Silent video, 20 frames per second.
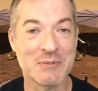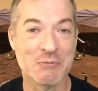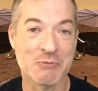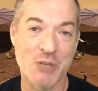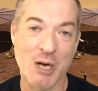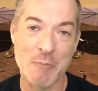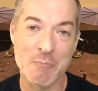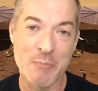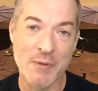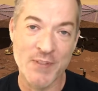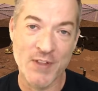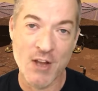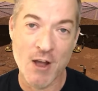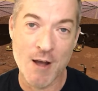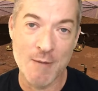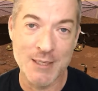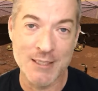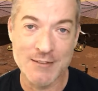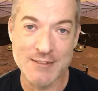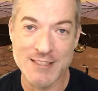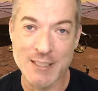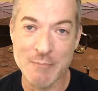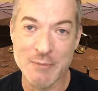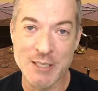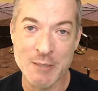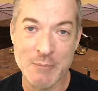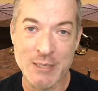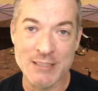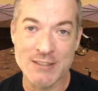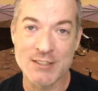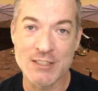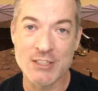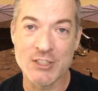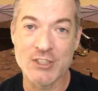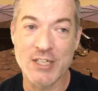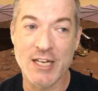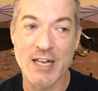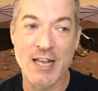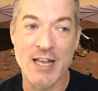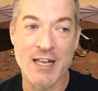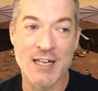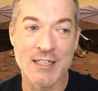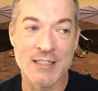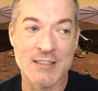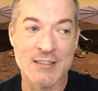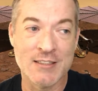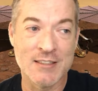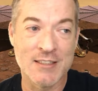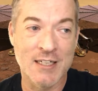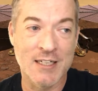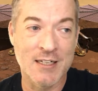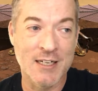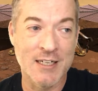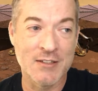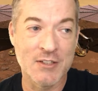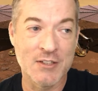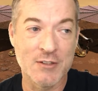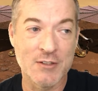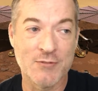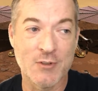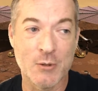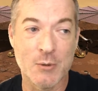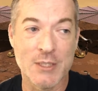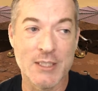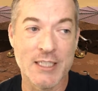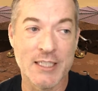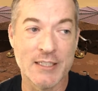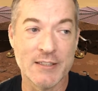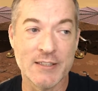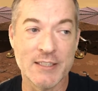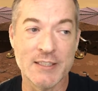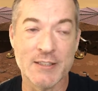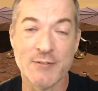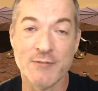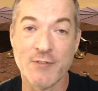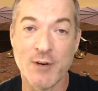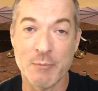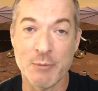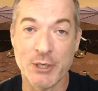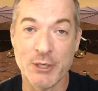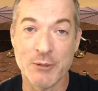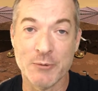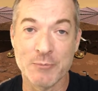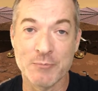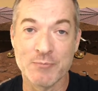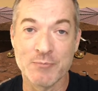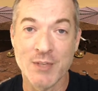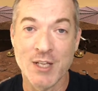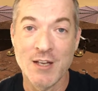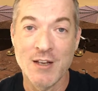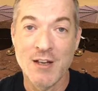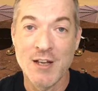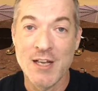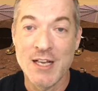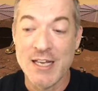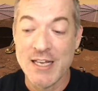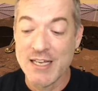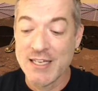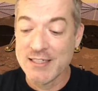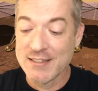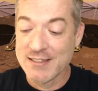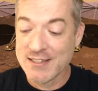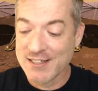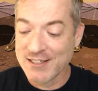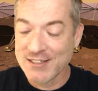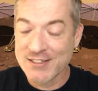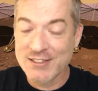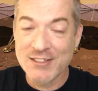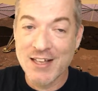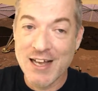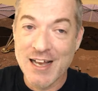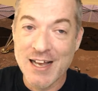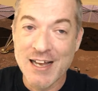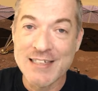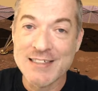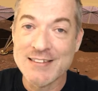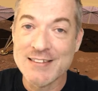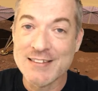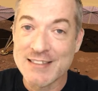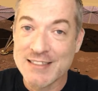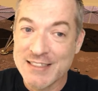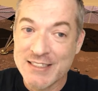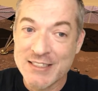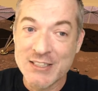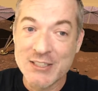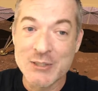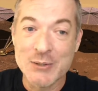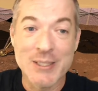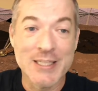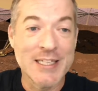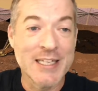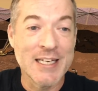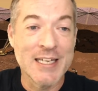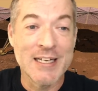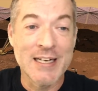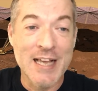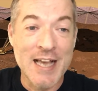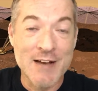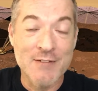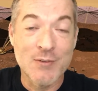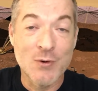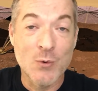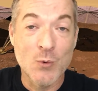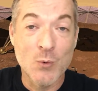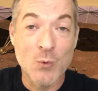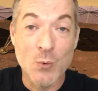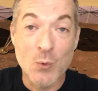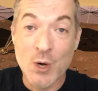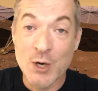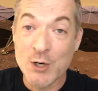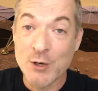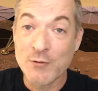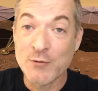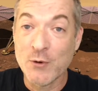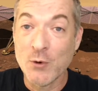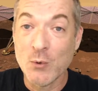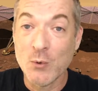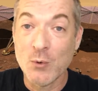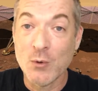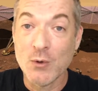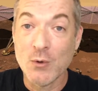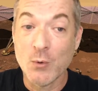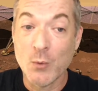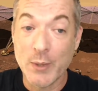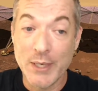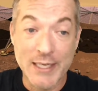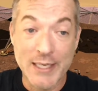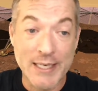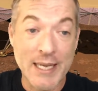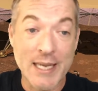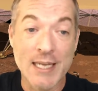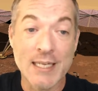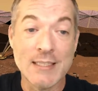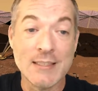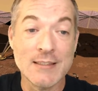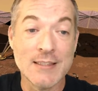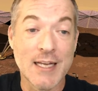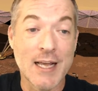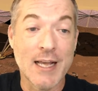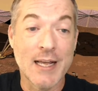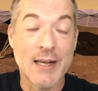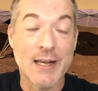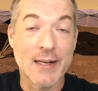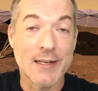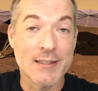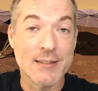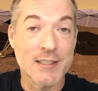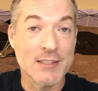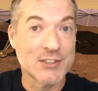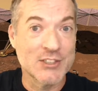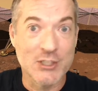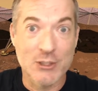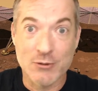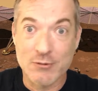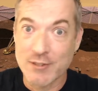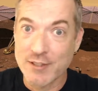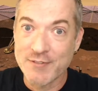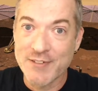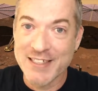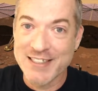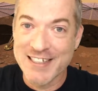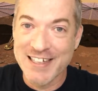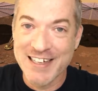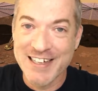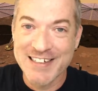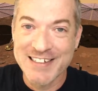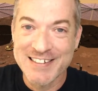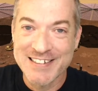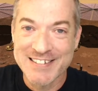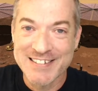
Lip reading: drop them in the comments, send me a message, and I look forward to hearing from you. Until I see you again, have a wonderful weekend and a terrific day.